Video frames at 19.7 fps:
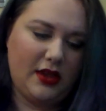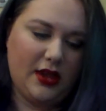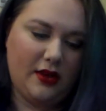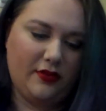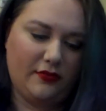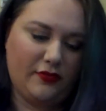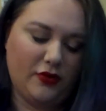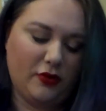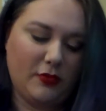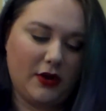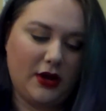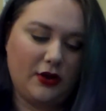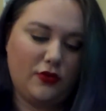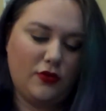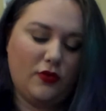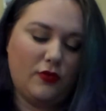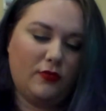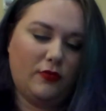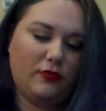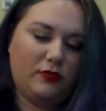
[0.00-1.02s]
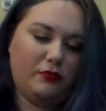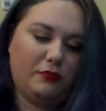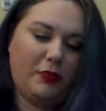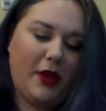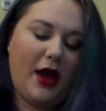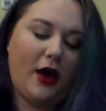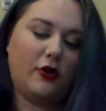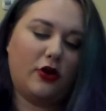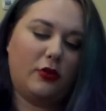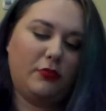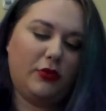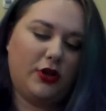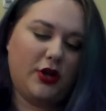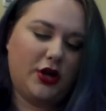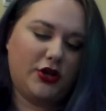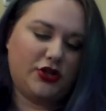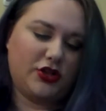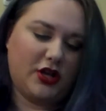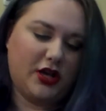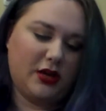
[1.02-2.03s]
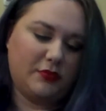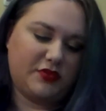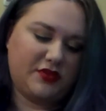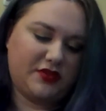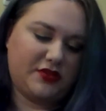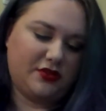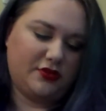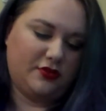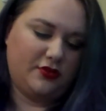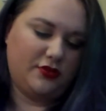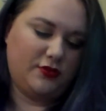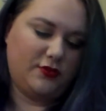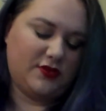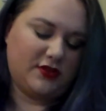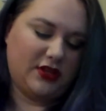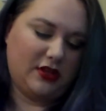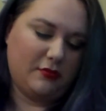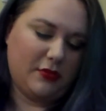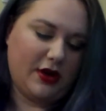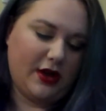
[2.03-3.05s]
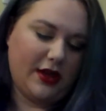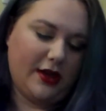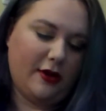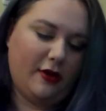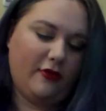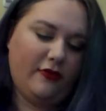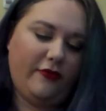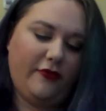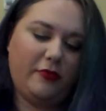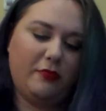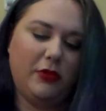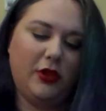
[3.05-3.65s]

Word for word: And for my powder blush. I'm still using my e.l.f.